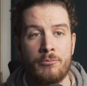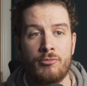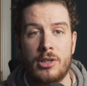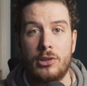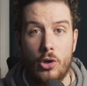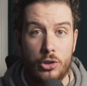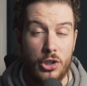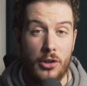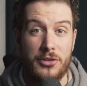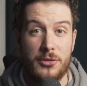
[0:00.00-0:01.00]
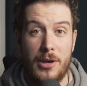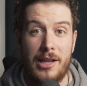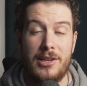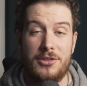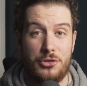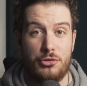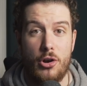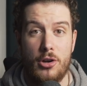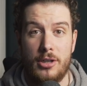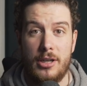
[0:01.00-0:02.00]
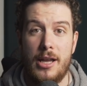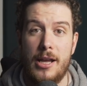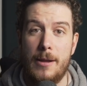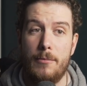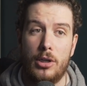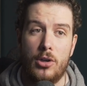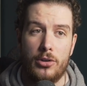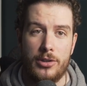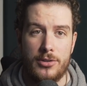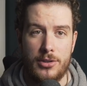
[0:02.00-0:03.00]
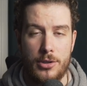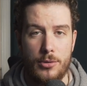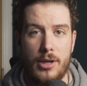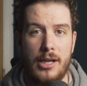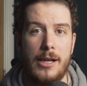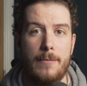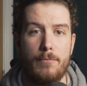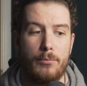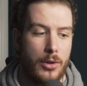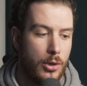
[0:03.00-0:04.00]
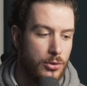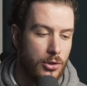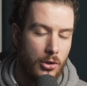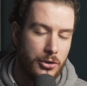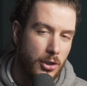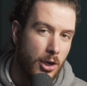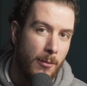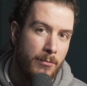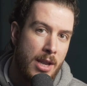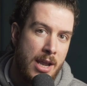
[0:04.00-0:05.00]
Long shots as well is strong, according to whoscored.com.